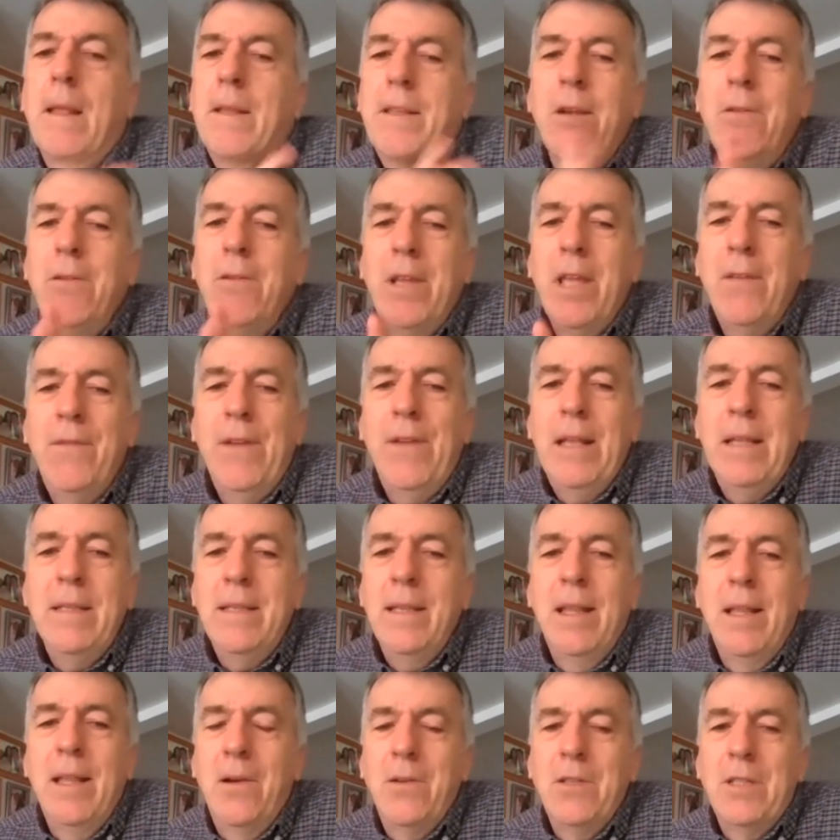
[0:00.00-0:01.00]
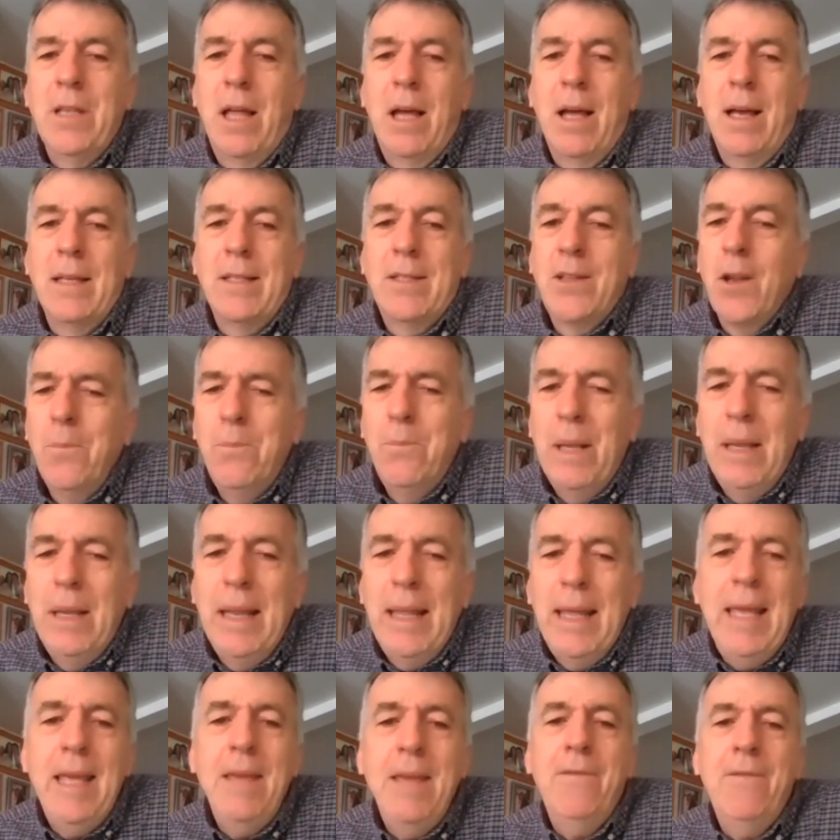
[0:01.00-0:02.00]
Don't give in to those lies. Don't
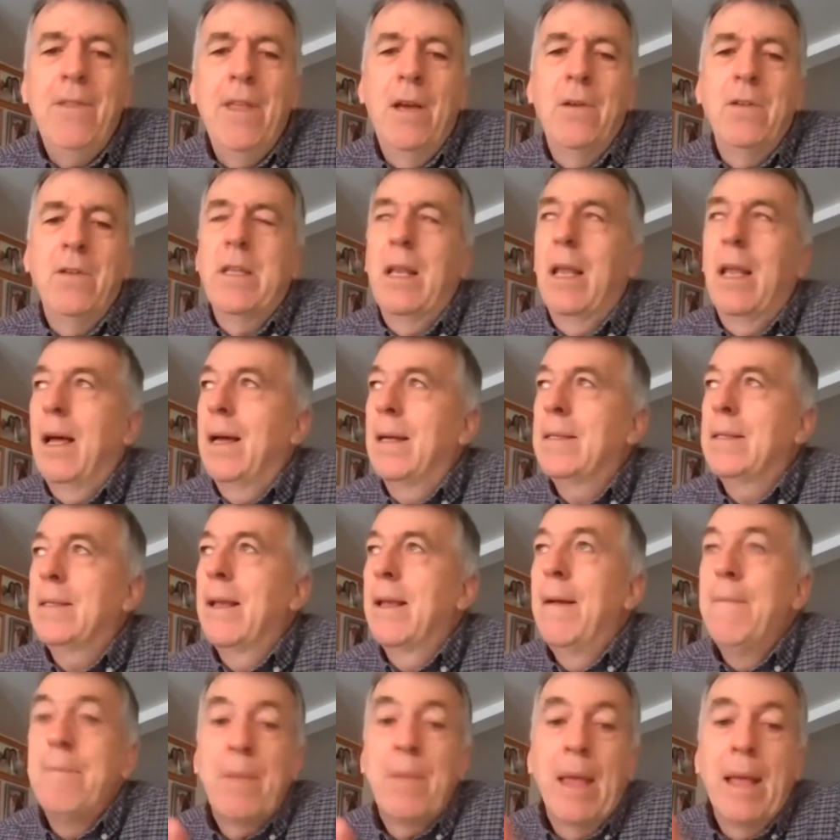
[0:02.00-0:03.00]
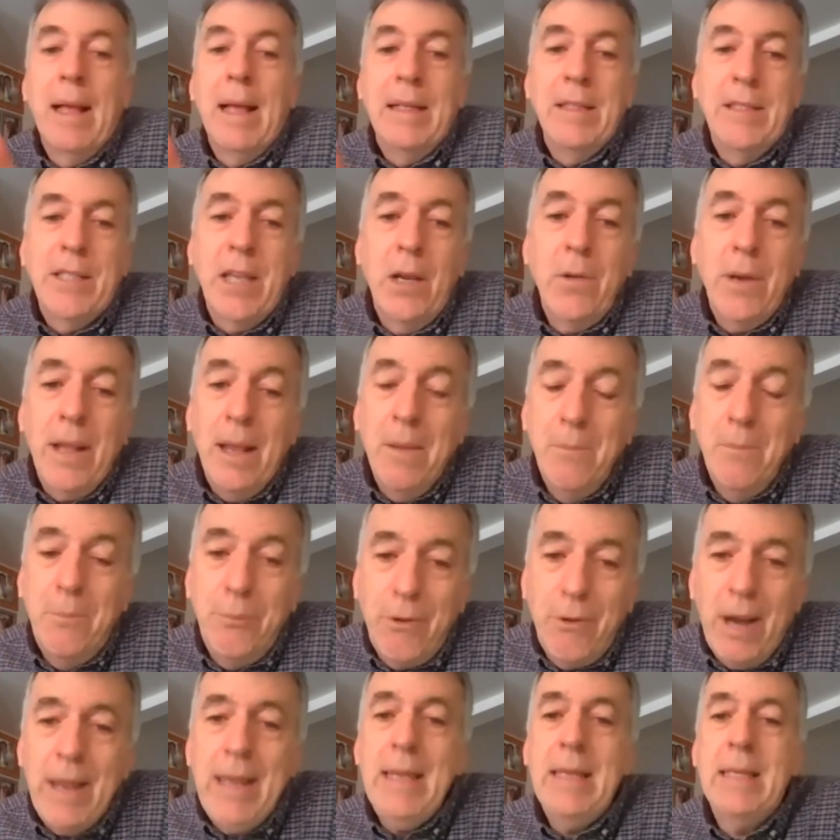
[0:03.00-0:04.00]
believe those lies. And don't
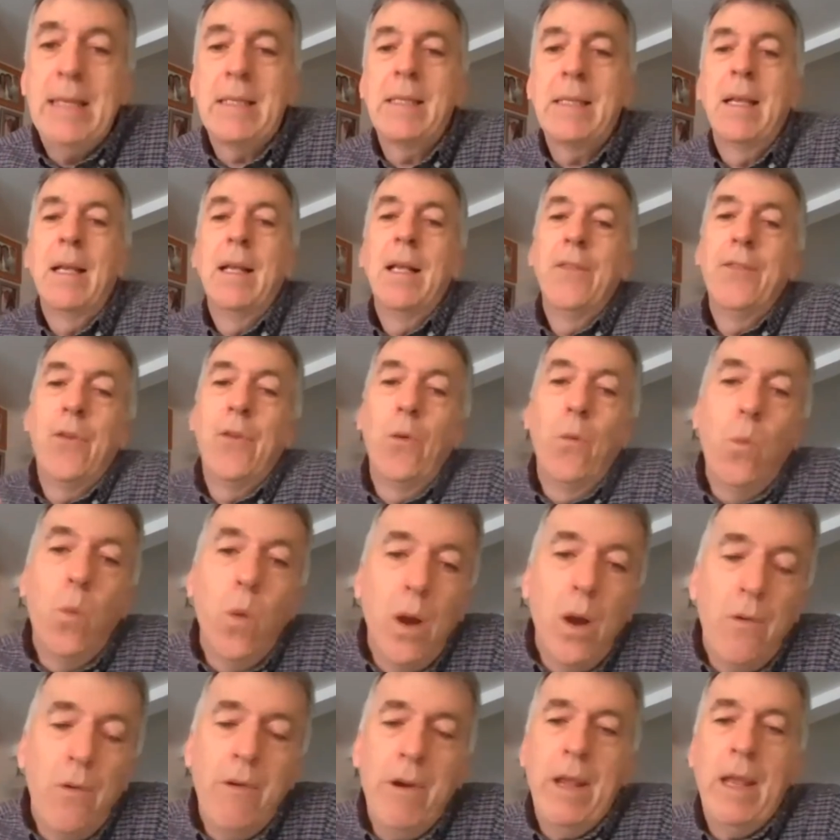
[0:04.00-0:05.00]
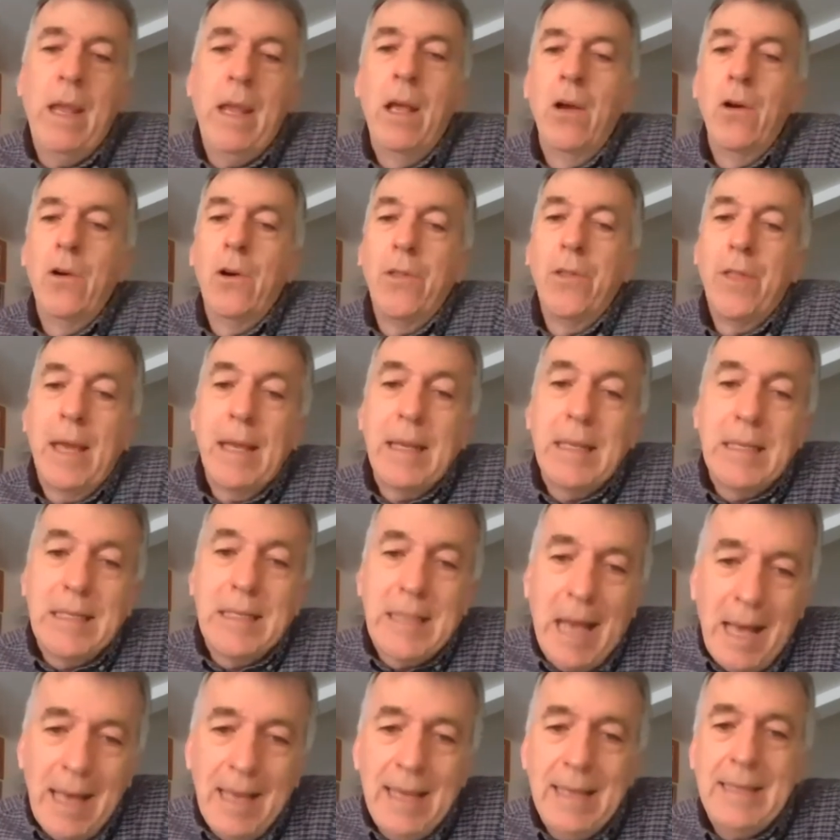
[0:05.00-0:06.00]
embrace the worry or the
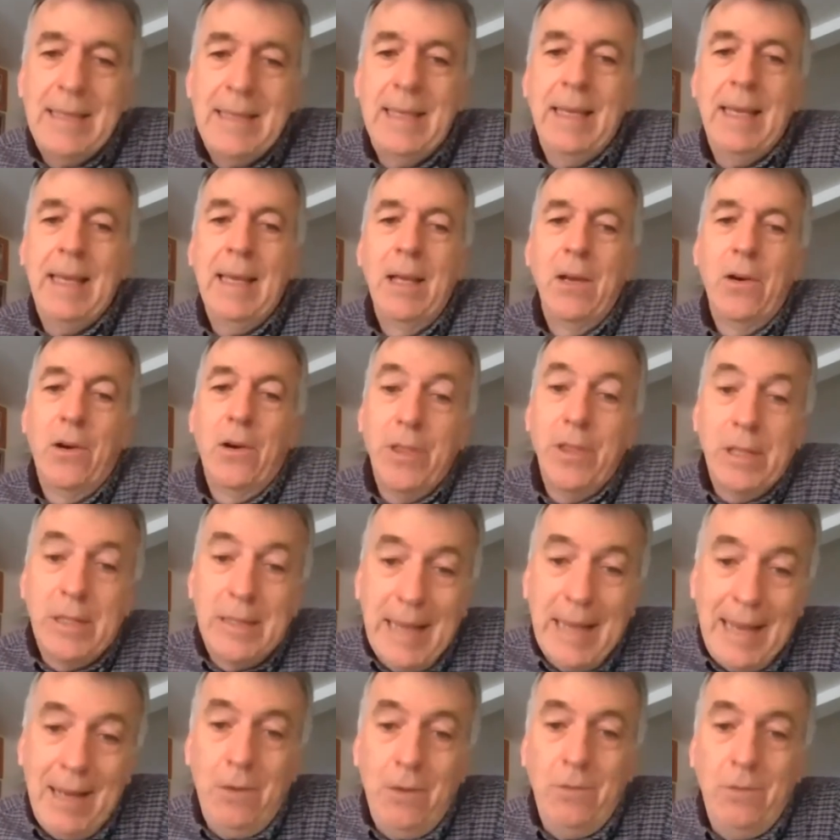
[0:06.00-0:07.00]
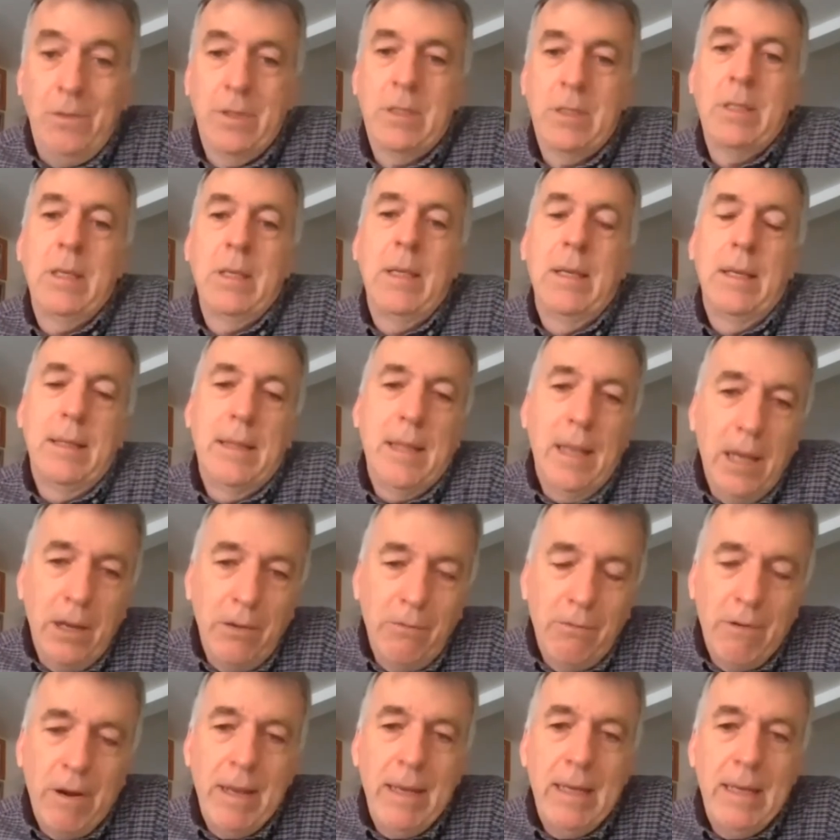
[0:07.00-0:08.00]
anxiety or the doubts that he
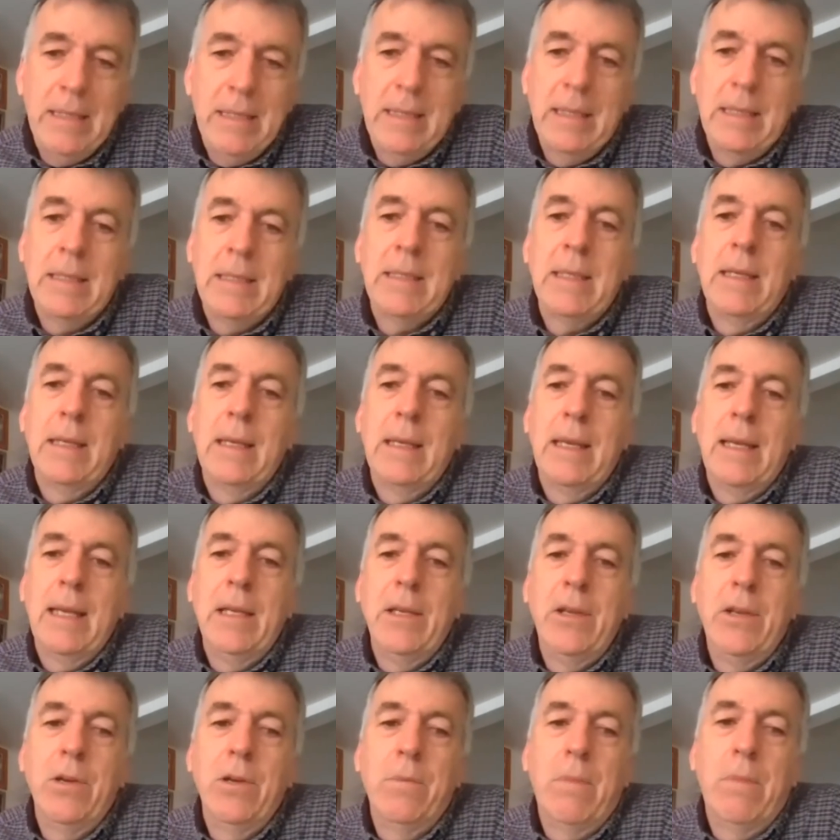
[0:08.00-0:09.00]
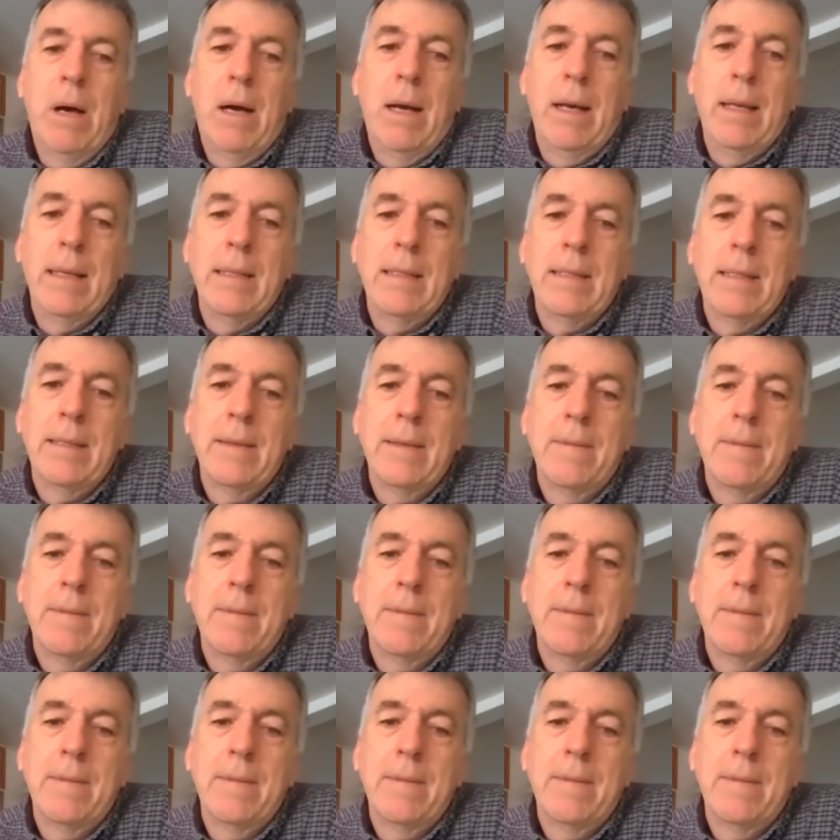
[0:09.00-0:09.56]
raises in your mind.